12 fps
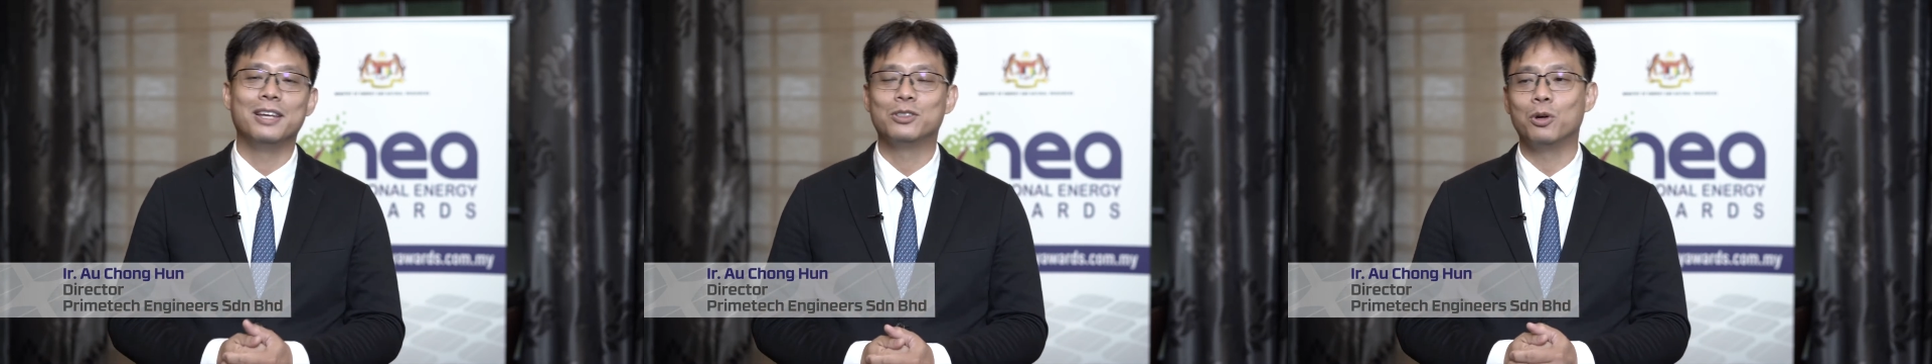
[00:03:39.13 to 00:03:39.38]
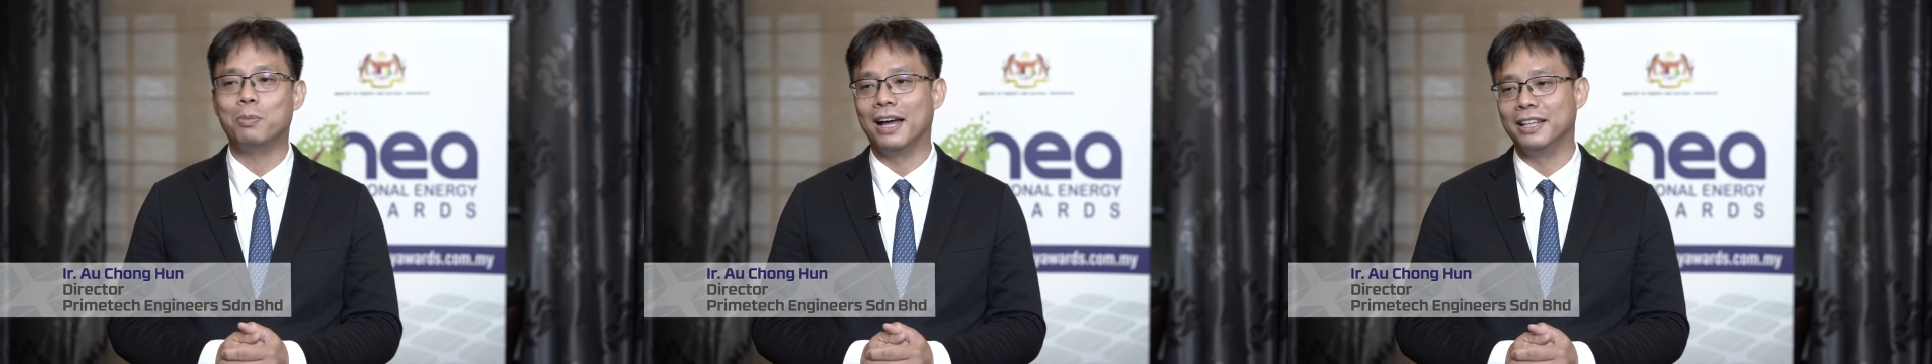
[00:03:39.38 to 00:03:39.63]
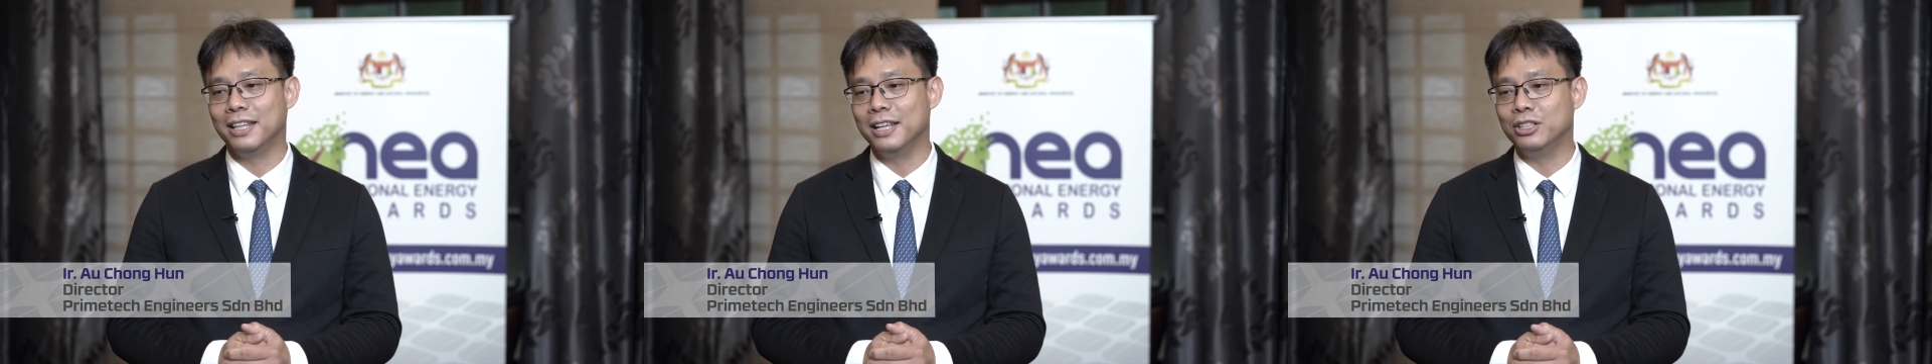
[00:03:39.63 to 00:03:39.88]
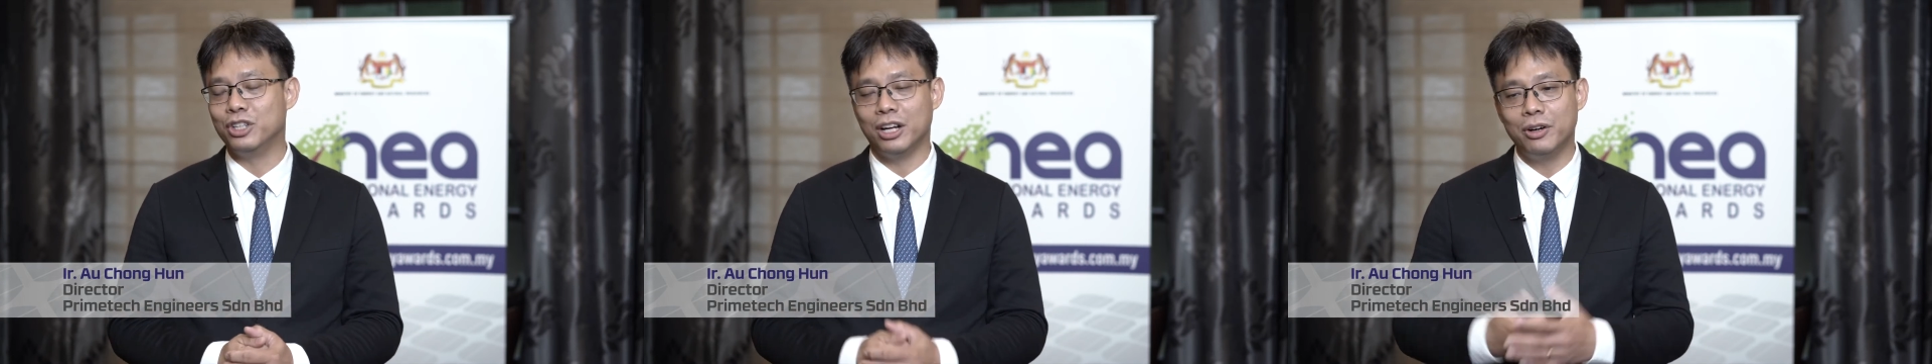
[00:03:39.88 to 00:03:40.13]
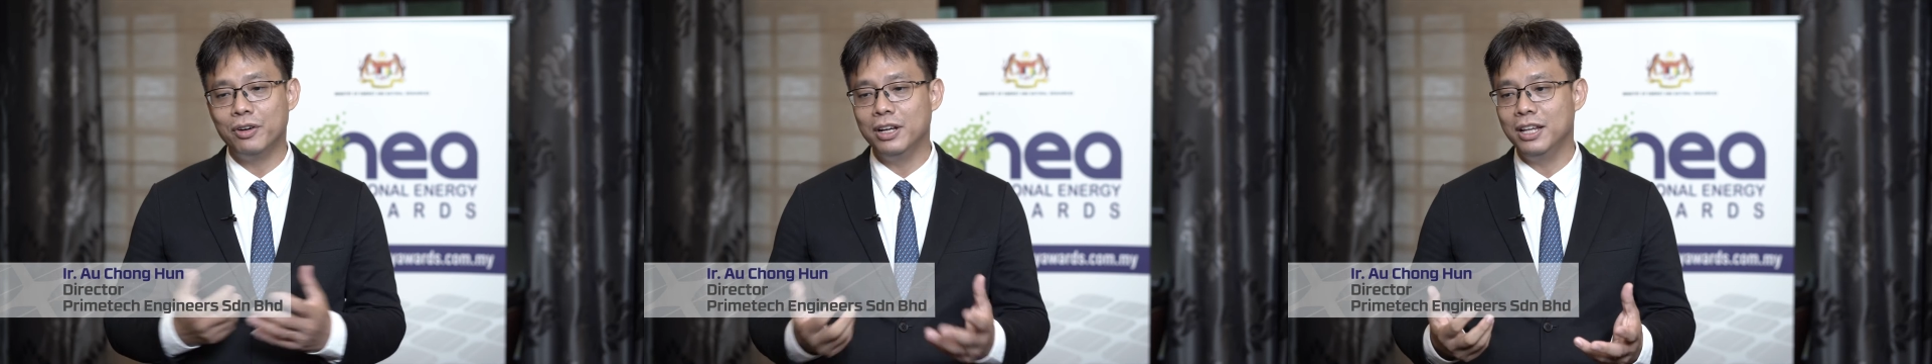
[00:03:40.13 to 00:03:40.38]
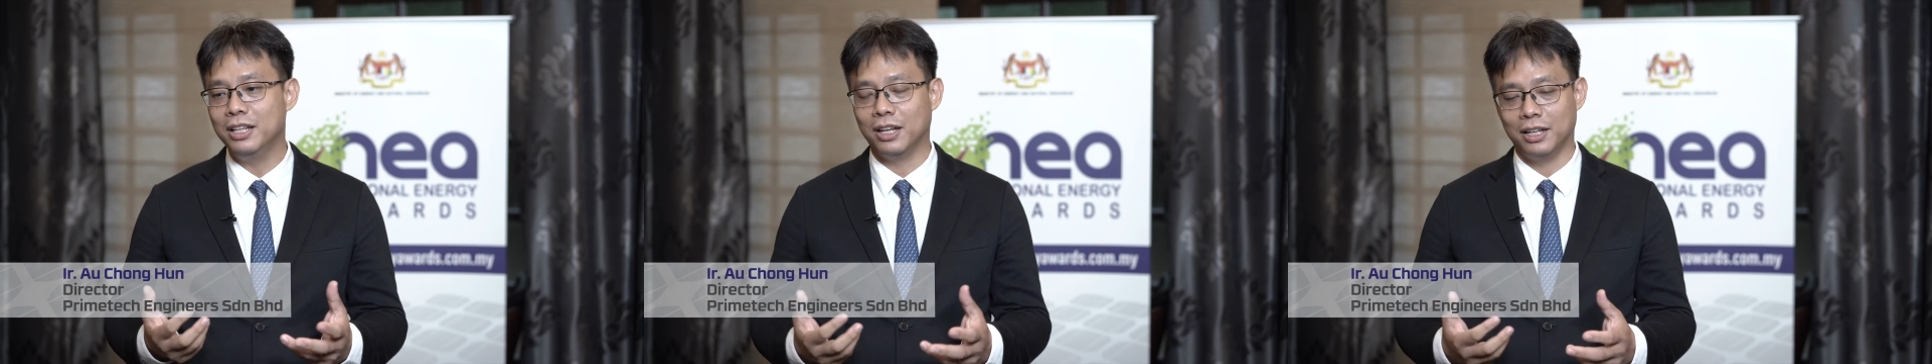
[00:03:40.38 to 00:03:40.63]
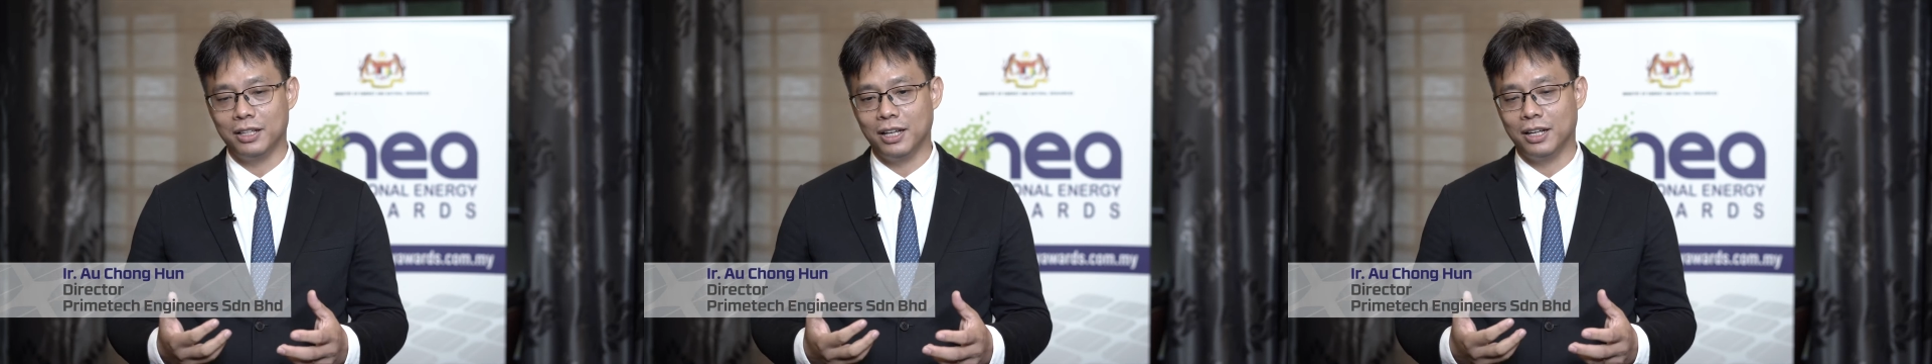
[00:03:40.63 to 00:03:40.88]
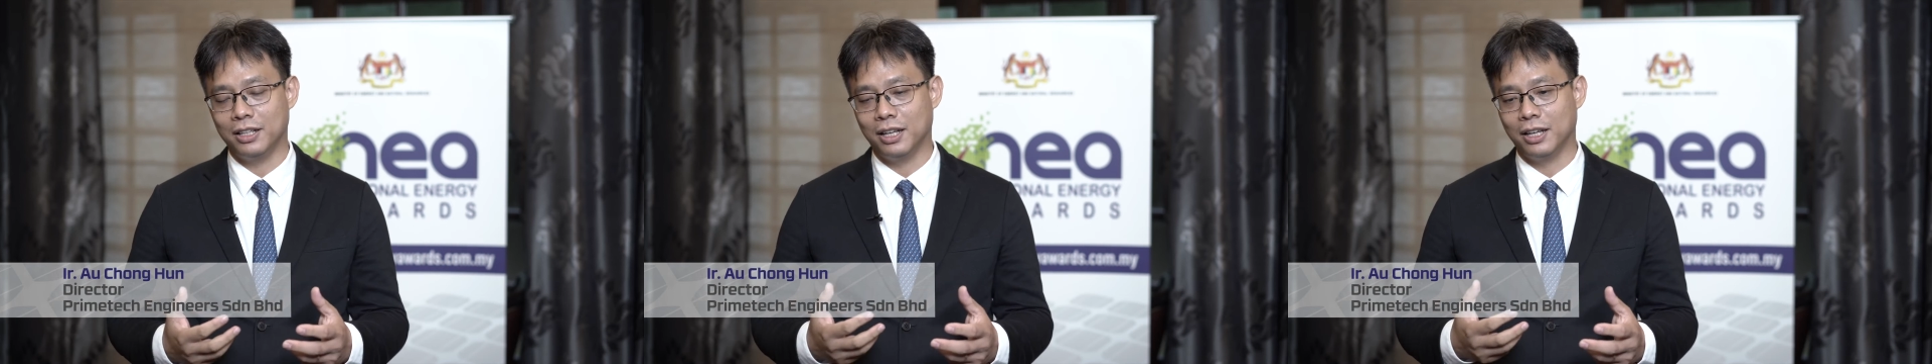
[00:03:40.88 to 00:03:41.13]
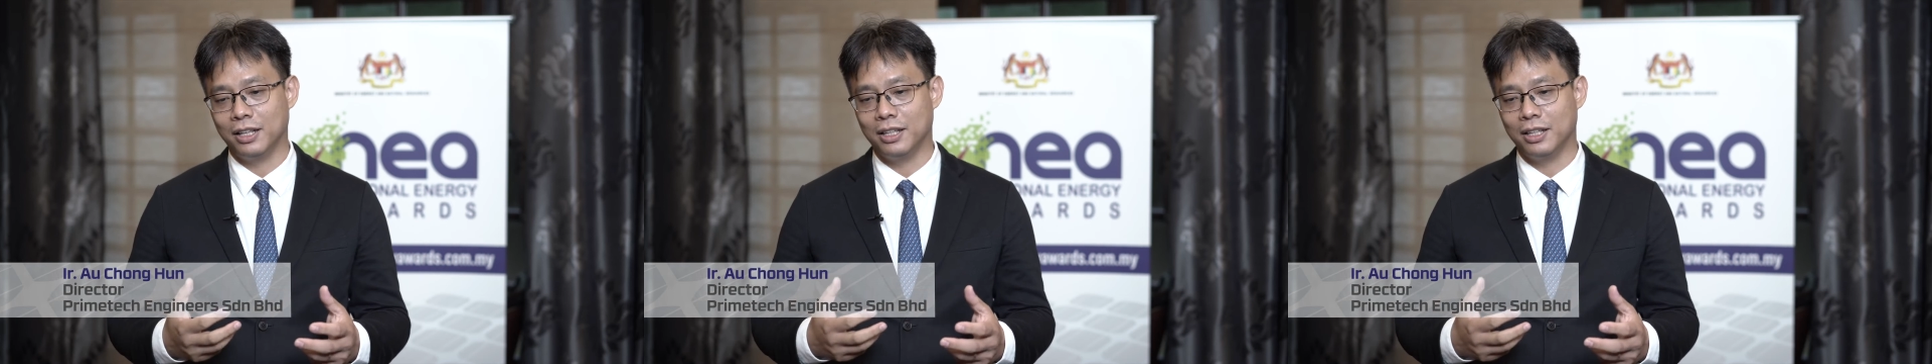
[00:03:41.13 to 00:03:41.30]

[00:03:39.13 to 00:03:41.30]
So, but I think generally the